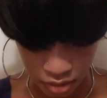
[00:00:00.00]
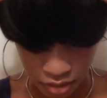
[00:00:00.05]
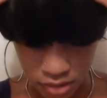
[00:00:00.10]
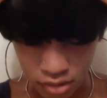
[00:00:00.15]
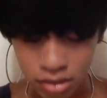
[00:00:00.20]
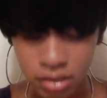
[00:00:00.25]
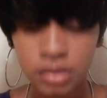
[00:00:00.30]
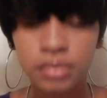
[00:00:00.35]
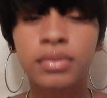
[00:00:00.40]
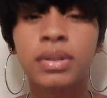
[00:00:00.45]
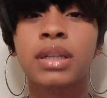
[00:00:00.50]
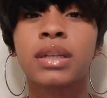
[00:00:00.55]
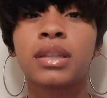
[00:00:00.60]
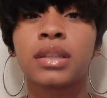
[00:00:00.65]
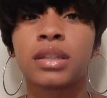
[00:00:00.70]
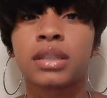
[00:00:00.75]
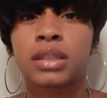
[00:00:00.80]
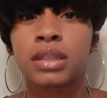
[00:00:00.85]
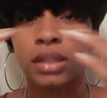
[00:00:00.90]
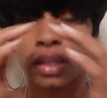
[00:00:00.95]
this is what it
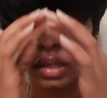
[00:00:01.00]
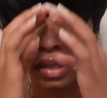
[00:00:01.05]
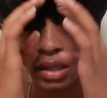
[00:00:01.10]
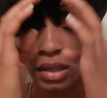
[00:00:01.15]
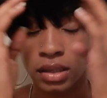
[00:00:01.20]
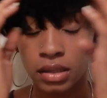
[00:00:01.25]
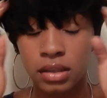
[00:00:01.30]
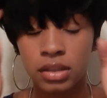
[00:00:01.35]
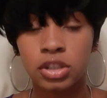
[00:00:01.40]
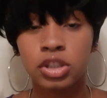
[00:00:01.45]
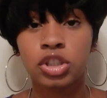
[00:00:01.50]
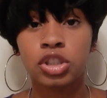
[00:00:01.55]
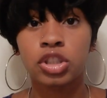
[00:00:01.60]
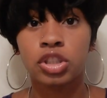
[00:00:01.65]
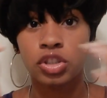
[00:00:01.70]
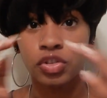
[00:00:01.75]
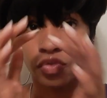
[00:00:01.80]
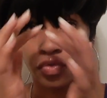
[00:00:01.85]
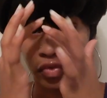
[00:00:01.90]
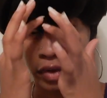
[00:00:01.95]
looks like
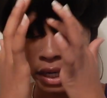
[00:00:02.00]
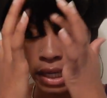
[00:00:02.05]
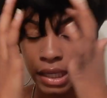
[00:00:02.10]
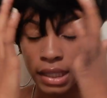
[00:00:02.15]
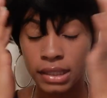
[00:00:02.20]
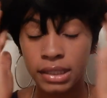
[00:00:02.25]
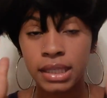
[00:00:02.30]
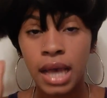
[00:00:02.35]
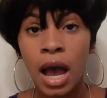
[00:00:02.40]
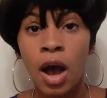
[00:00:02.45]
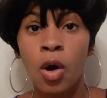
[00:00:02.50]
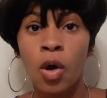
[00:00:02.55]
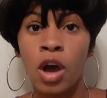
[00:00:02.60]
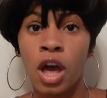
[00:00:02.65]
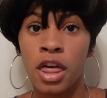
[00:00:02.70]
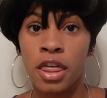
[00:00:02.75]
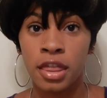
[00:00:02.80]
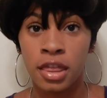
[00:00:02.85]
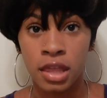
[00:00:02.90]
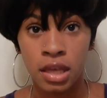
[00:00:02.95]
straight out
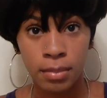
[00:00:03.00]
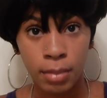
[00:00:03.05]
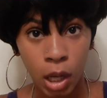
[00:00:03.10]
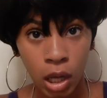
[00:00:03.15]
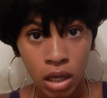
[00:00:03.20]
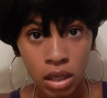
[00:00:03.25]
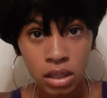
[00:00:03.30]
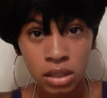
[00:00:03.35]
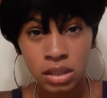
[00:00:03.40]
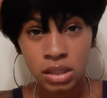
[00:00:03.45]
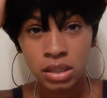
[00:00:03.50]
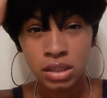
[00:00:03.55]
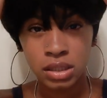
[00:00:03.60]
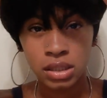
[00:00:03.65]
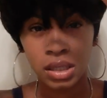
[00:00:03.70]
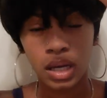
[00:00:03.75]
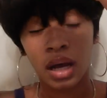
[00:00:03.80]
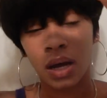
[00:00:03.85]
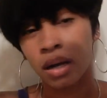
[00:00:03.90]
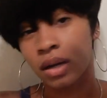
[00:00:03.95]
the
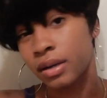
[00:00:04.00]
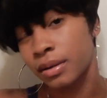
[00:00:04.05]
box.